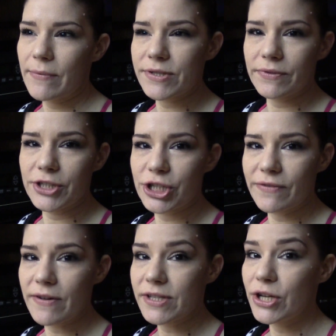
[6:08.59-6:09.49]
I wasn't really sure
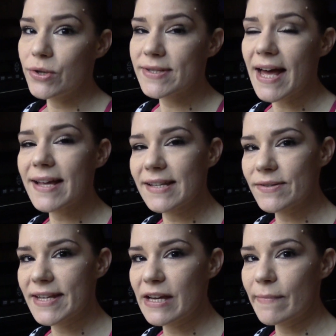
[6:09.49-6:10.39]
if I was going to use that because I
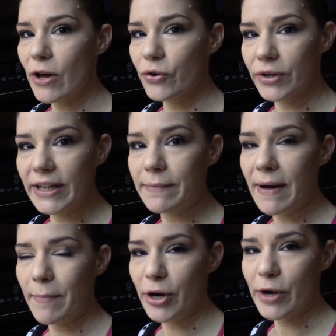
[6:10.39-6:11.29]
was thinking about grilling
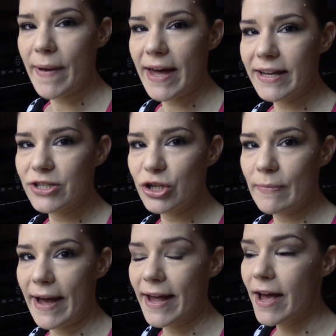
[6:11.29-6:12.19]
my burger patty to do
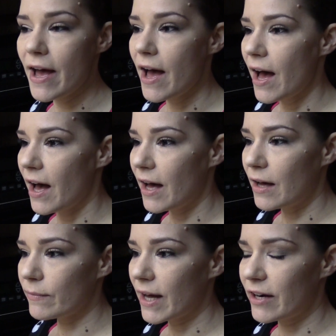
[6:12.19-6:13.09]
my
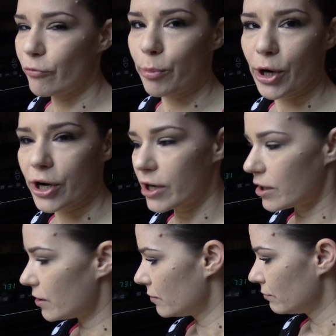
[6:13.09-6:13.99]
um, kind of
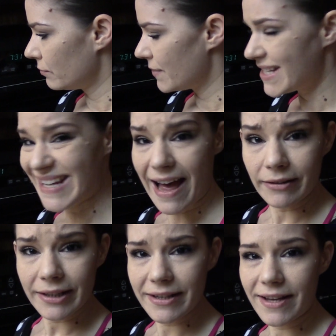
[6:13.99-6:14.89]
burger
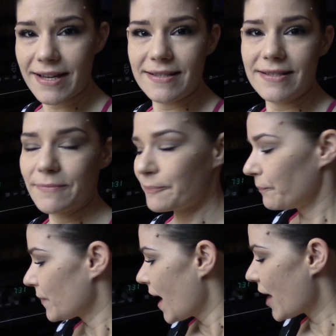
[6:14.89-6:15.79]
salad because,
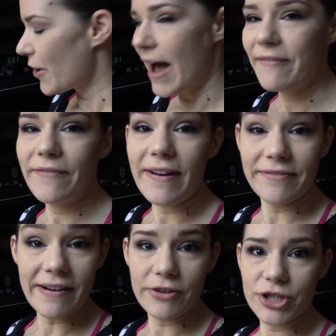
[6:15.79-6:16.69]
I don't know, I've,
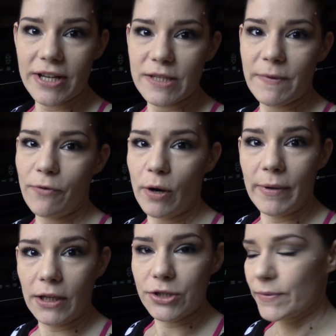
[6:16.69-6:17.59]
I've never tried this before
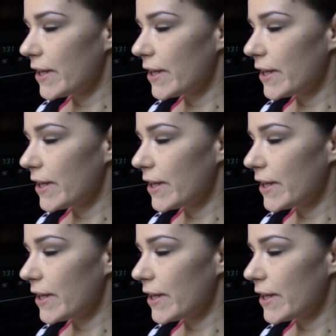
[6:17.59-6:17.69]
but it looks